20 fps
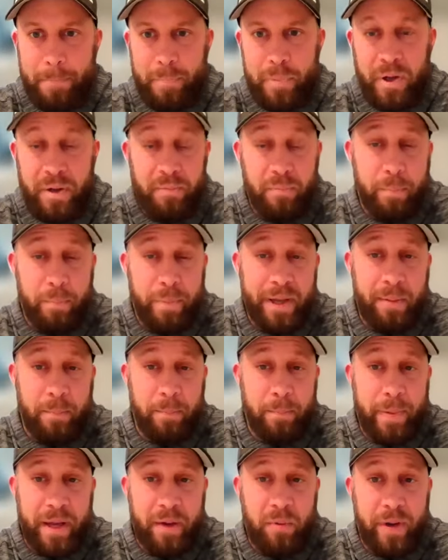But
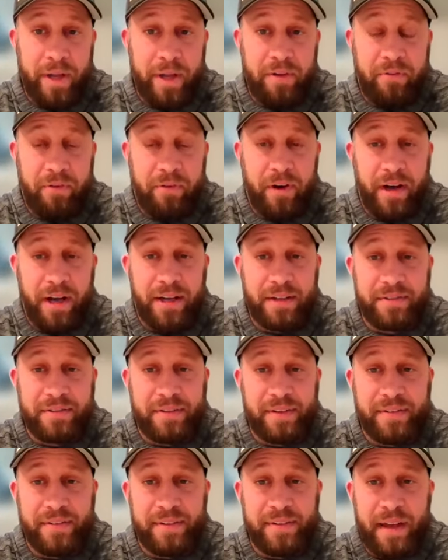big week for us,
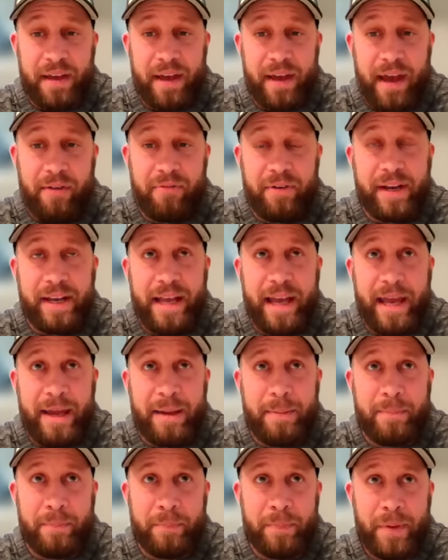is every
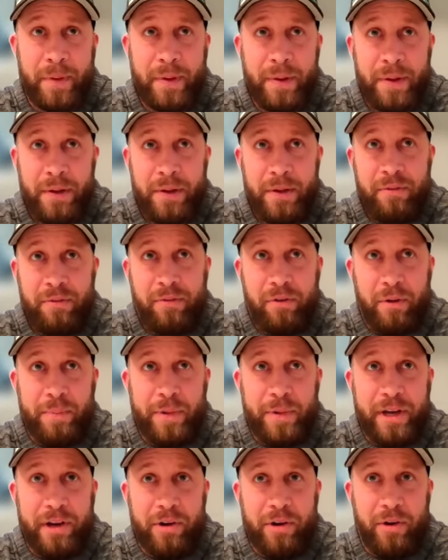game from
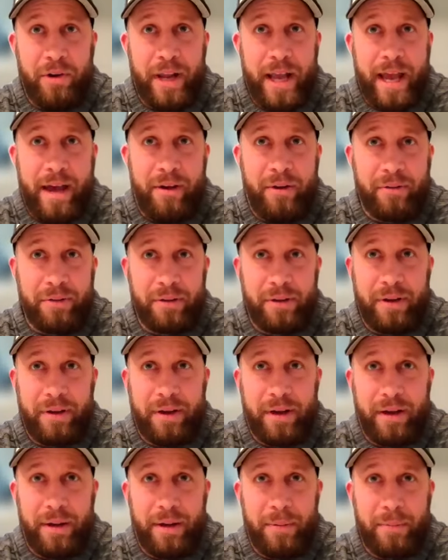here on out
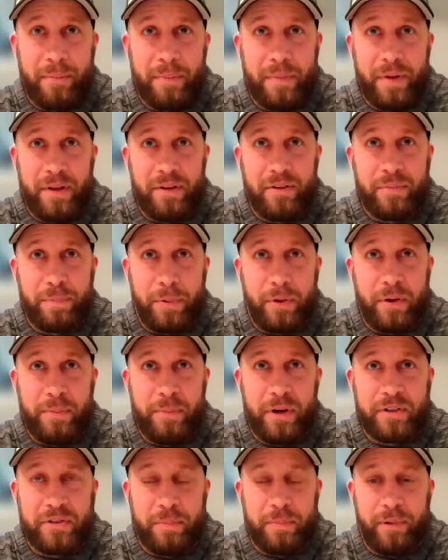is pretty
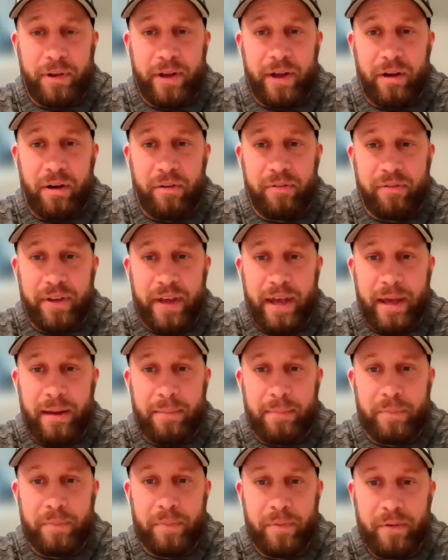much a playoff
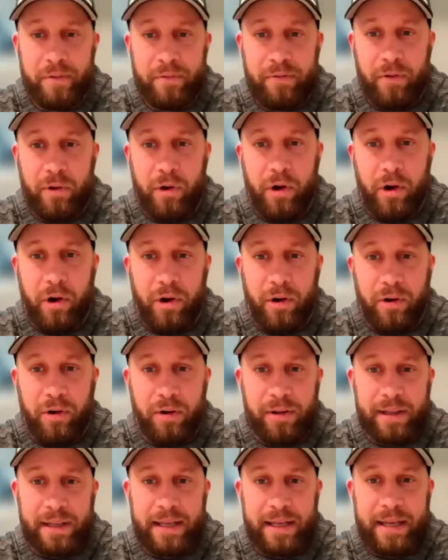game for
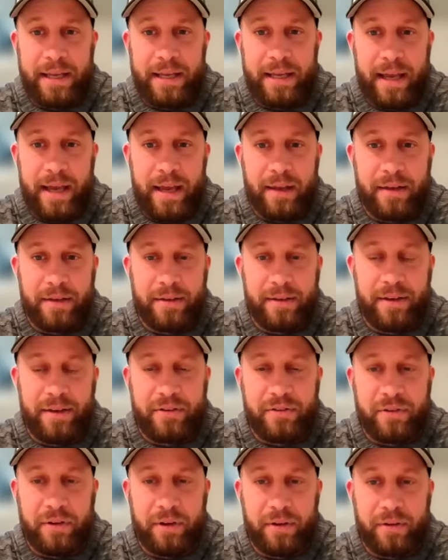our league and
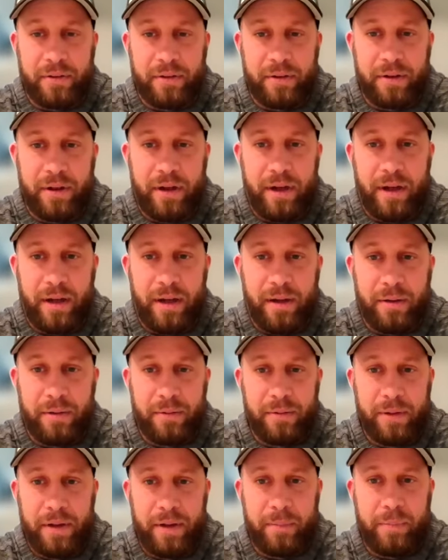district
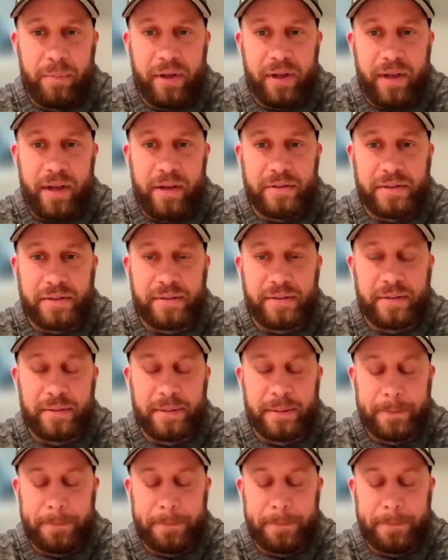implications.